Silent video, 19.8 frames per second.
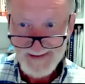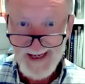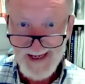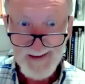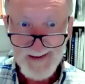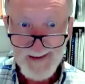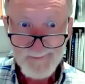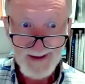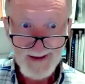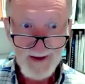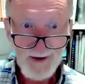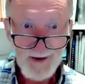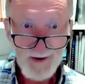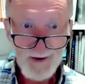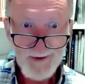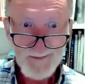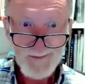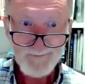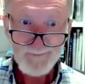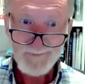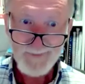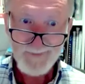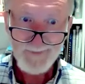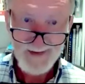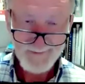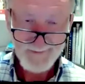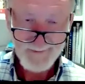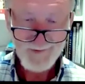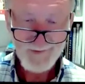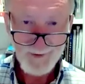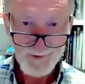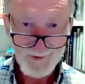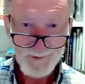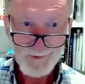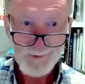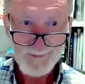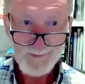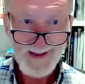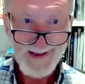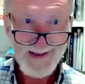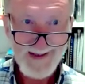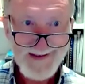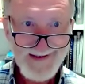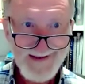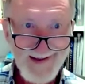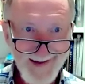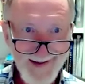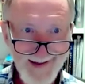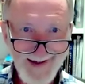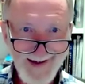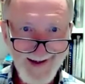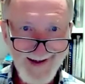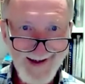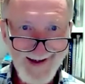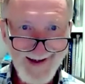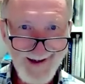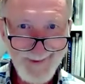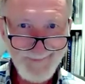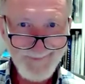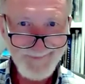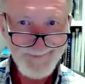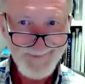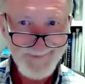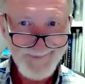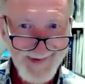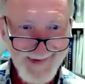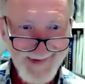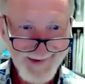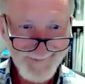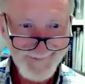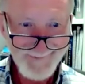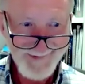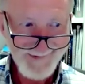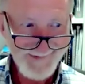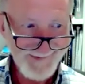can be at home if it's not too bad. If it's